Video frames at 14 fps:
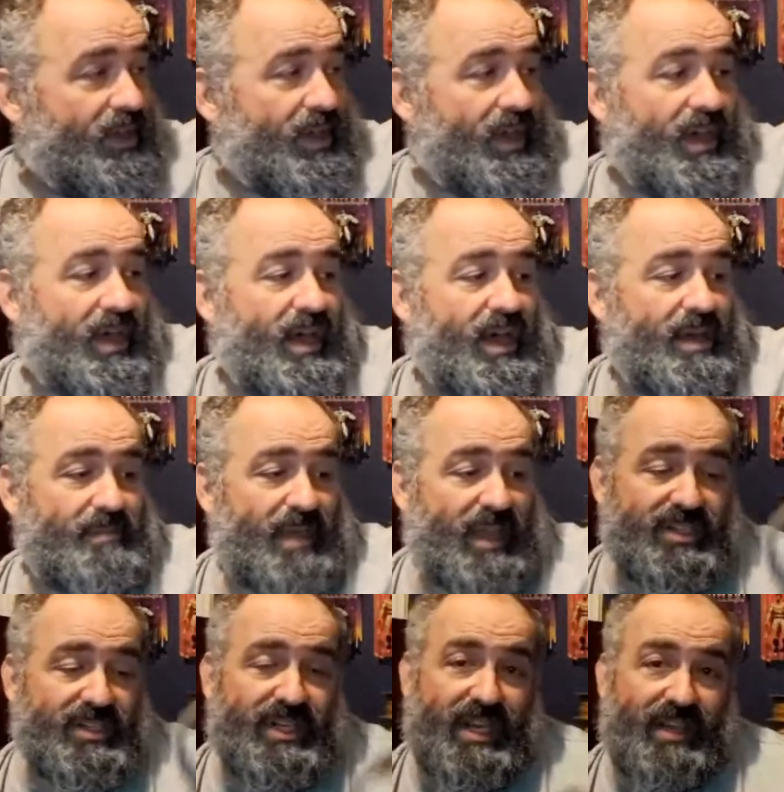I
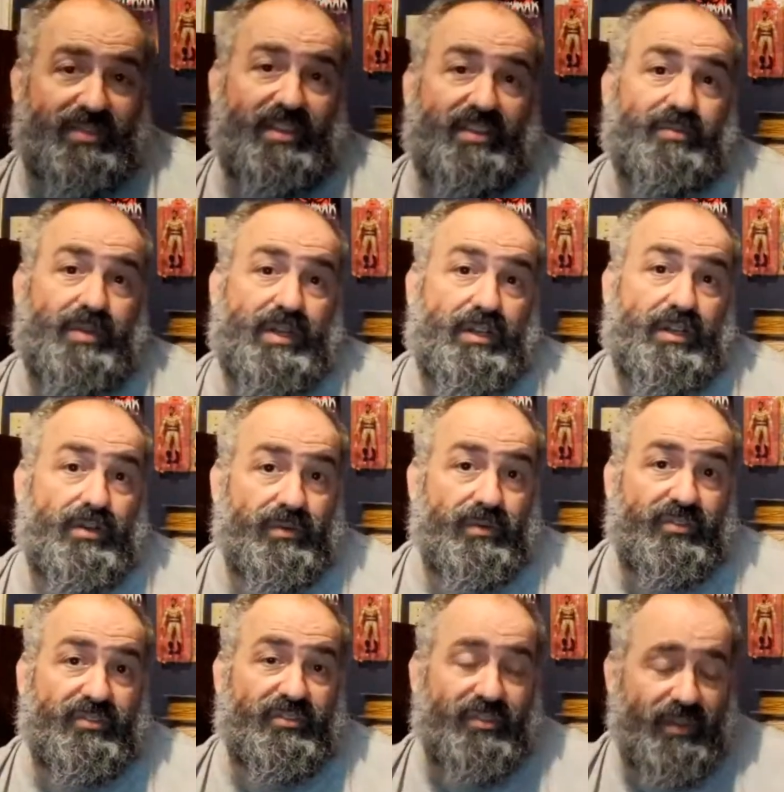managed to get this one
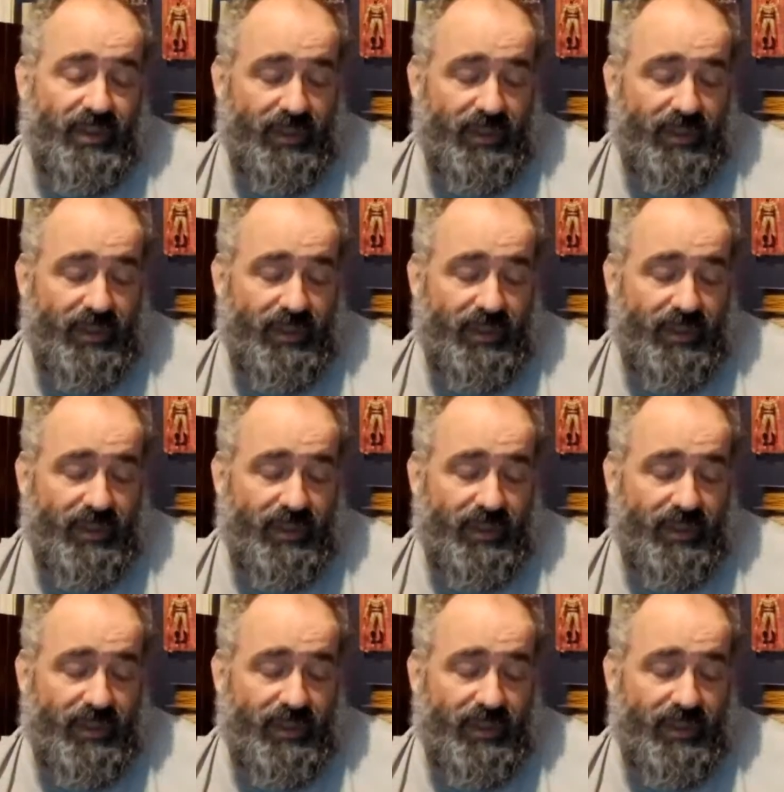loose.